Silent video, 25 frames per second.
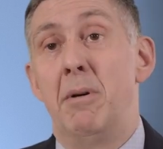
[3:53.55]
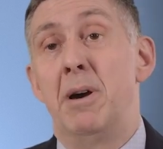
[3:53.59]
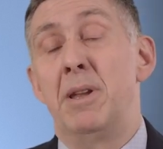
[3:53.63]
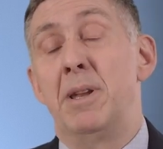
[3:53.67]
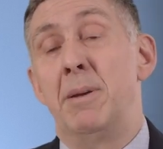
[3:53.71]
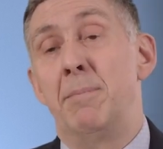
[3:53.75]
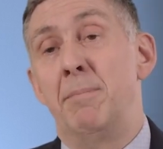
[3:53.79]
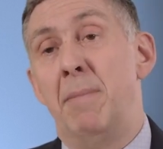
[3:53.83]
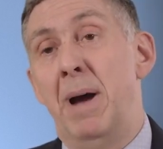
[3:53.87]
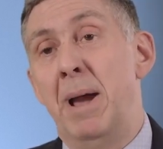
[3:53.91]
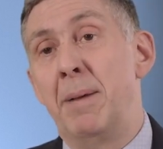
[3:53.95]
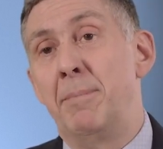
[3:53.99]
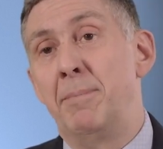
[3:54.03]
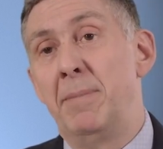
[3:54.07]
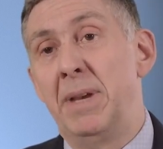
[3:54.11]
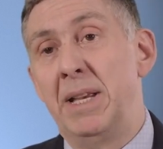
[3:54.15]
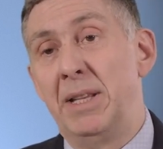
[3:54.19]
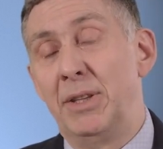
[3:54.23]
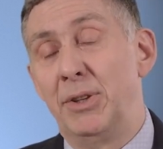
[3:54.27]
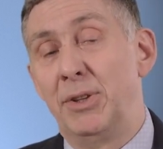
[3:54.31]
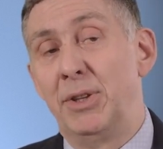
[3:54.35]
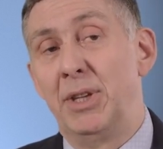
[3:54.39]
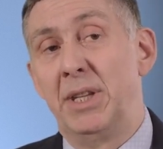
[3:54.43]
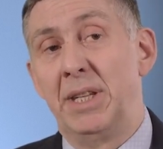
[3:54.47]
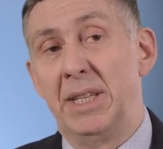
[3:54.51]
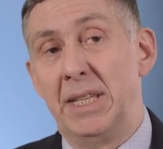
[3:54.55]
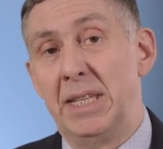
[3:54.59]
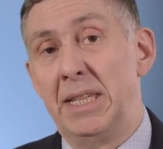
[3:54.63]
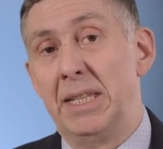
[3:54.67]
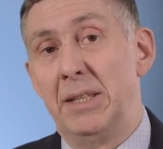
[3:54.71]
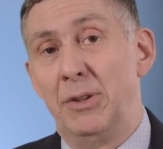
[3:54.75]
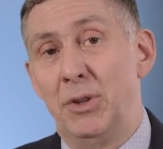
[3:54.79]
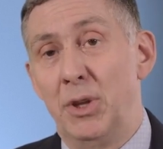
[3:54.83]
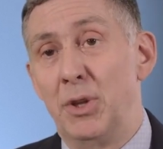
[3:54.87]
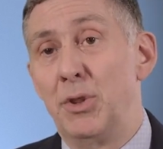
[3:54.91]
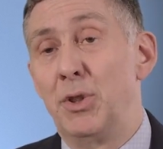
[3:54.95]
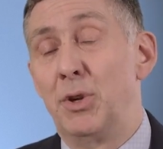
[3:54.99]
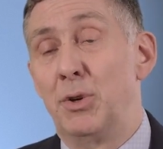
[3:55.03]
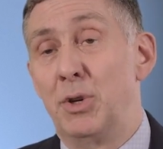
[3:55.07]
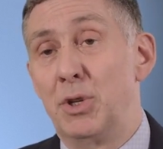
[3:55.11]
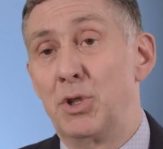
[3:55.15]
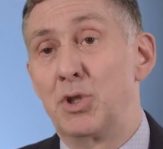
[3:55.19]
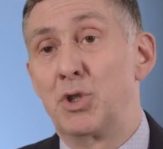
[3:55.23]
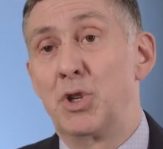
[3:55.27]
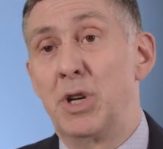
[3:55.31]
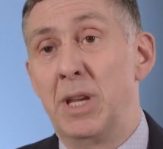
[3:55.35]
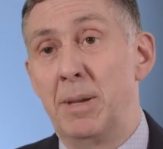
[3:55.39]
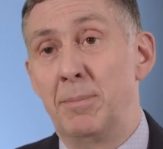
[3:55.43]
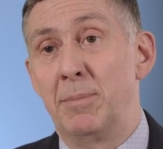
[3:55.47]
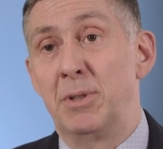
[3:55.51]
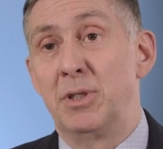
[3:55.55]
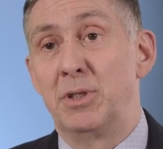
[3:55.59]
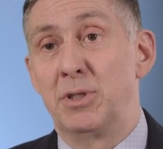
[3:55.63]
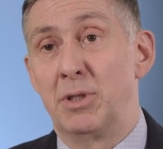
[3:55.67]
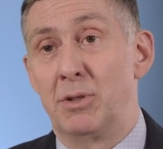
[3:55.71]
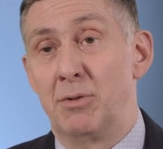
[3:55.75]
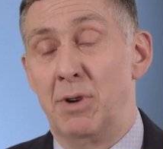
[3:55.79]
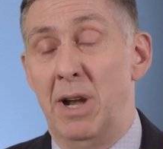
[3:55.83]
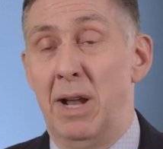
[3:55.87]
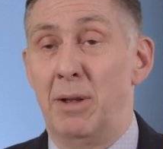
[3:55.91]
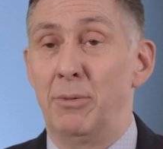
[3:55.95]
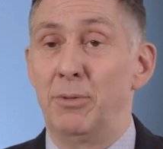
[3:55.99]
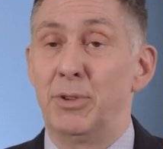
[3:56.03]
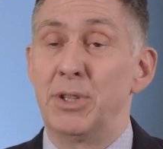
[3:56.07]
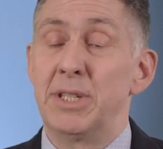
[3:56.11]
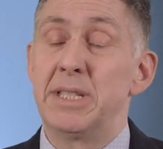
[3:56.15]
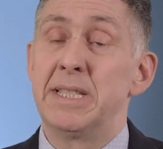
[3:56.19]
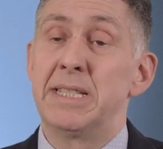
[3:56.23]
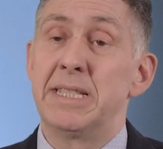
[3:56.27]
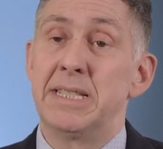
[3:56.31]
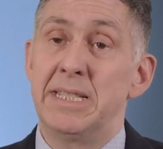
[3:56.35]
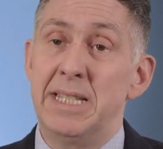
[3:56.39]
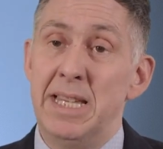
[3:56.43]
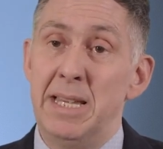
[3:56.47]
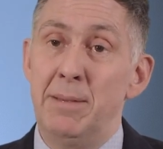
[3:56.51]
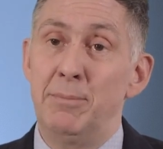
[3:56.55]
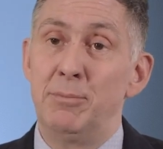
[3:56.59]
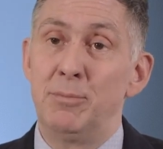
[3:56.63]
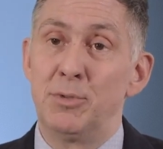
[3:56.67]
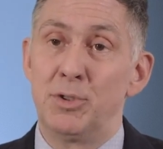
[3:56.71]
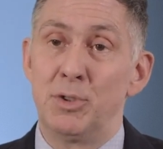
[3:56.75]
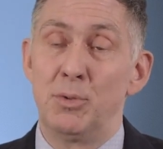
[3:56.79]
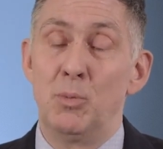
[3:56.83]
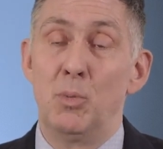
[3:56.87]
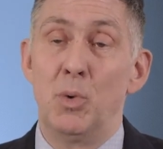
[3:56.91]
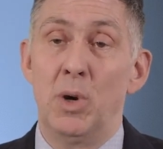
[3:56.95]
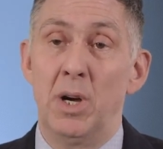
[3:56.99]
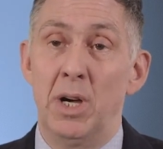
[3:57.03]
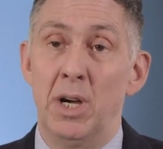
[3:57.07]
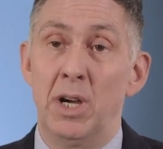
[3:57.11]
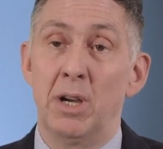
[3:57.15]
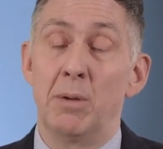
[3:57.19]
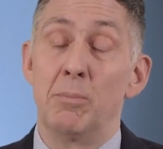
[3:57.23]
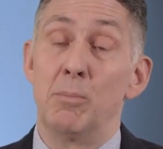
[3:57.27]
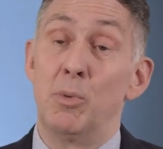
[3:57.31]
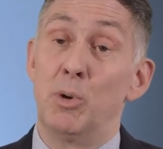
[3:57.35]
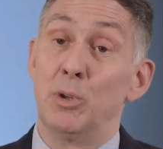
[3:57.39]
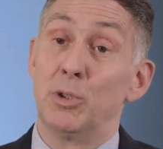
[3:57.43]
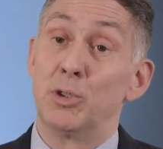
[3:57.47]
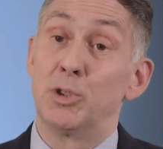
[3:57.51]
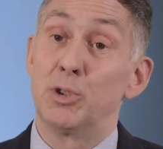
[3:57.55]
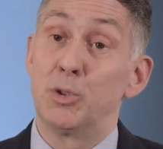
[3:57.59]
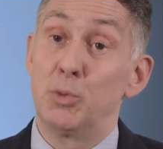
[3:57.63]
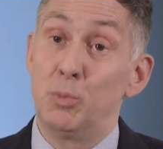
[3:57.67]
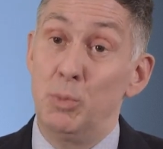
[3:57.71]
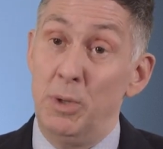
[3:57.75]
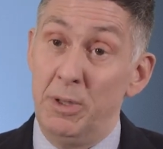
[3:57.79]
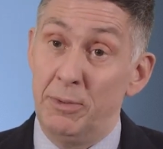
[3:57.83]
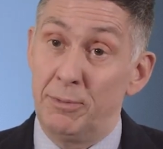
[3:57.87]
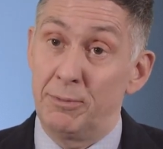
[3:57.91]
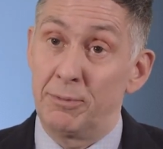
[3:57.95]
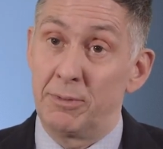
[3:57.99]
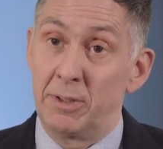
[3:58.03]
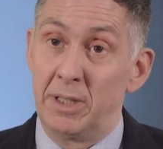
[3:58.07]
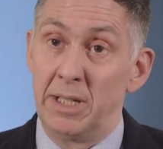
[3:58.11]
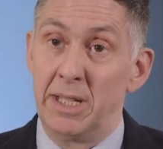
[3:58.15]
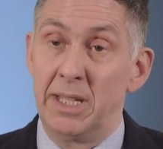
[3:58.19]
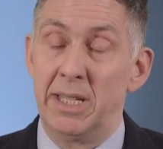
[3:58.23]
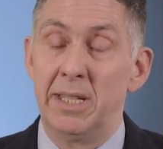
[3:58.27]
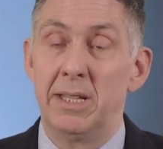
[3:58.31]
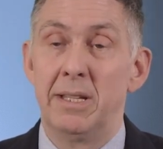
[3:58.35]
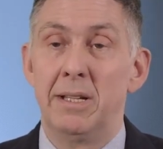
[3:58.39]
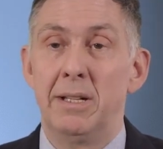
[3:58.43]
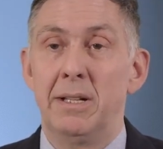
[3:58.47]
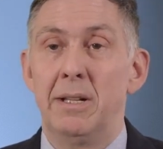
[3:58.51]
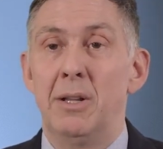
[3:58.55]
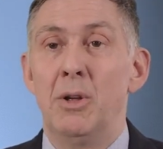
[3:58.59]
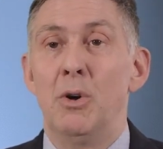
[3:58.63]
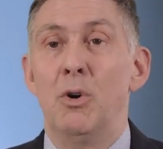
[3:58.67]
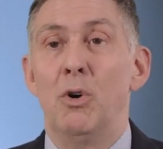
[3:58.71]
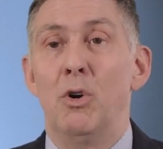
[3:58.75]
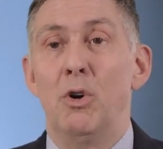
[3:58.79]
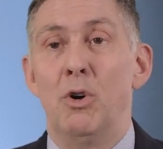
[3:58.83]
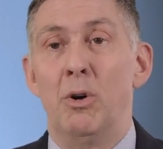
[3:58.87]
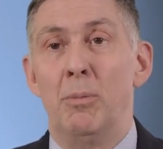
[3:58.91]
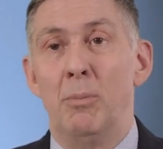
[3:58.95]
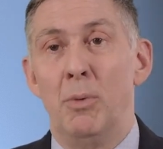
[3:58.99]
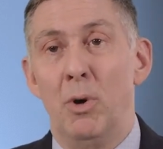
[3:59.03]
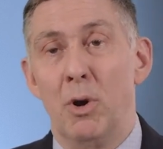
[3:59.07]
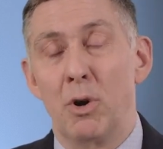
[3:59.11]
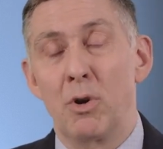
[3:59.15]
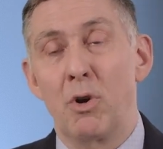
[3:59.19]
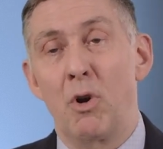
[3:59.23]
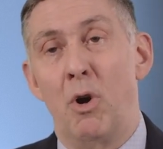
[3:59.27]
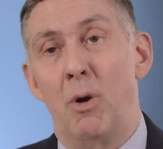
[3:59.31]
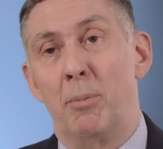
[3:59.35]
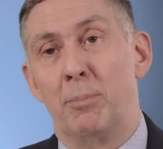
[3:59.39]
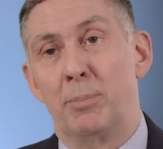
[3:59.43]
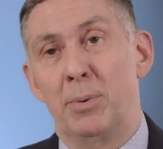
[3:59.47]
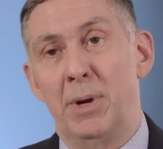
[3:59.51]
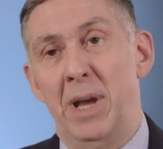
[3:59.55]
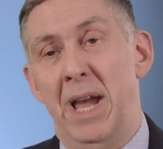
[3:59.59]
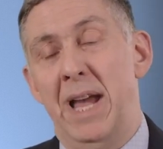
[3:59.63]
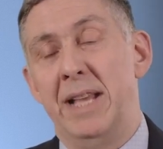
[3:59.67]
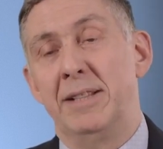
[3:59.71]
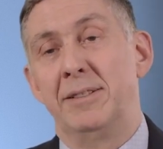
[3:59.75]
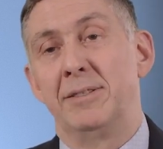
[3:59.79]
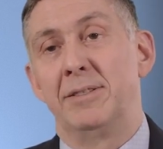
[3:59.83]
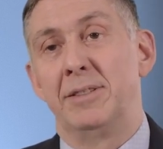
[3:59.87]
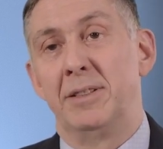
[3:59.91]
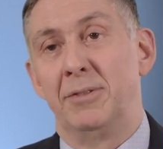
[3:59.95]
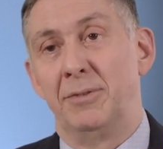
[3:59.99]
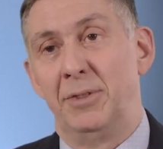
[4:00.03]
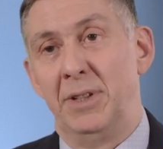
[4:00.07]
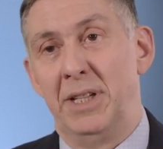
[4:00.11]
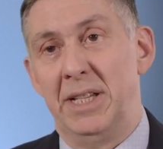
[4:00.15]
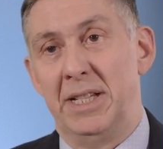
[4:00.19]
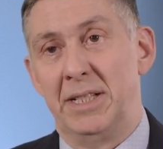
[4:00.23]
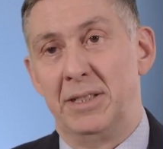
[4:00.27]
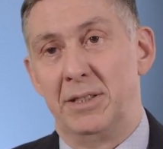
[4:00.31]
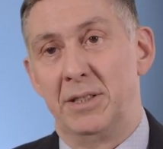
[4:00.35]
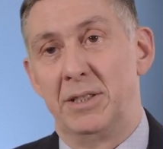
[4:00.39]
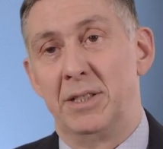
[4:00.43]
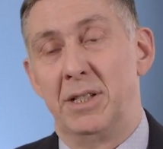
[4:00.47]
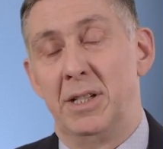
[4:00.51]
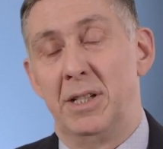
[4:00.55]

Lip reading: And it might mean that there are treatments around that seem to work more swiftly or more comprehensively in